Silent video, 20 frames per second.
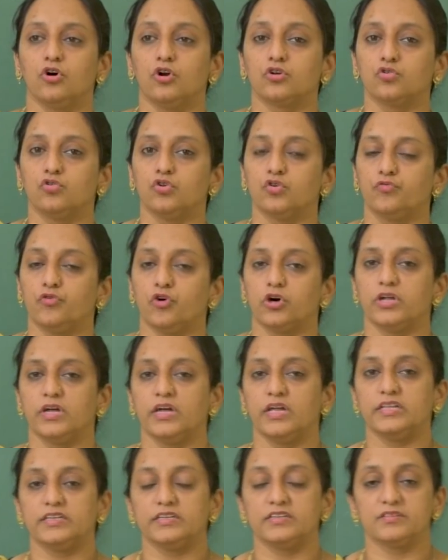not good for
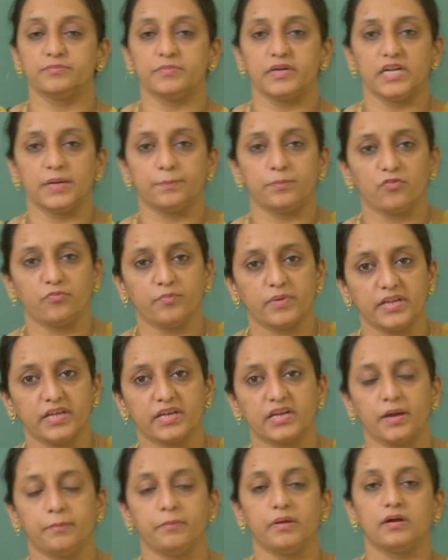health. It is made up of many
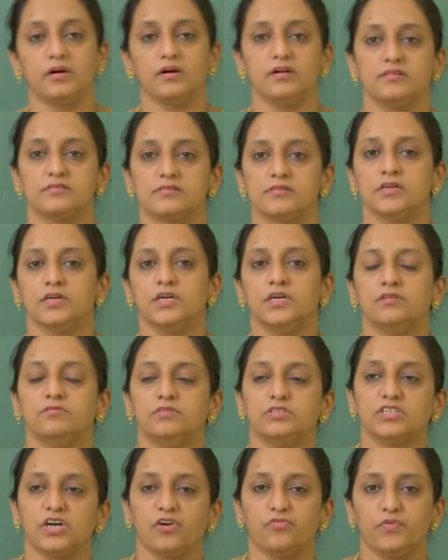chemicals
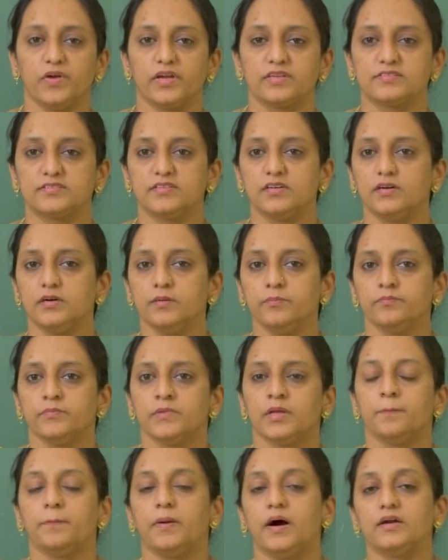which affects the
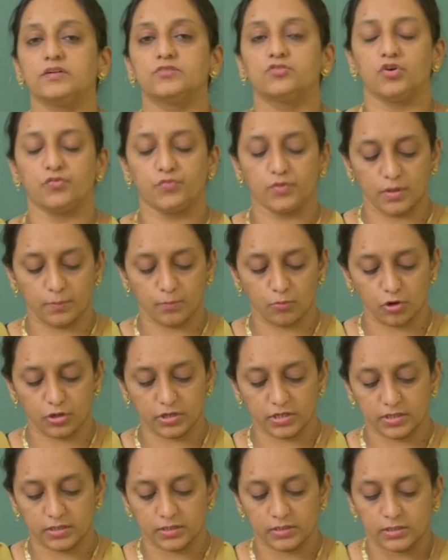parts of our
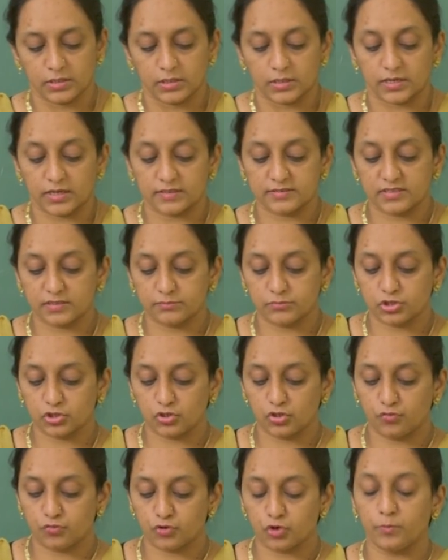body.
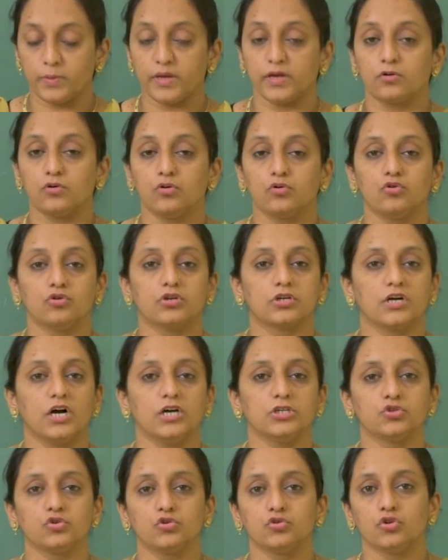Consumption of tobacco,
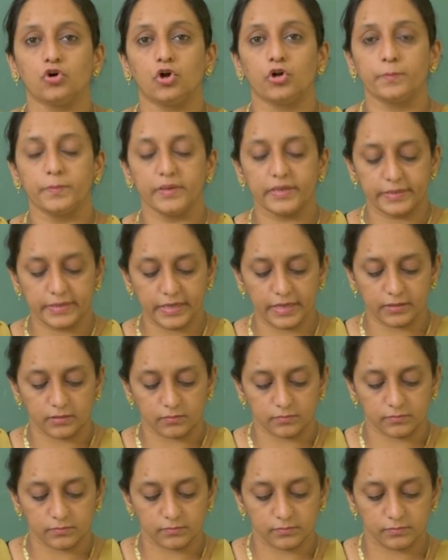gutka should not be
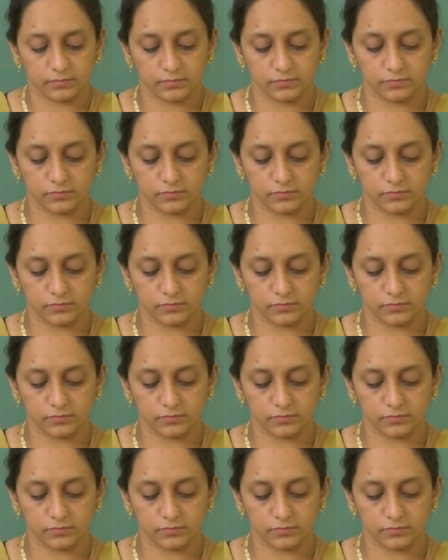done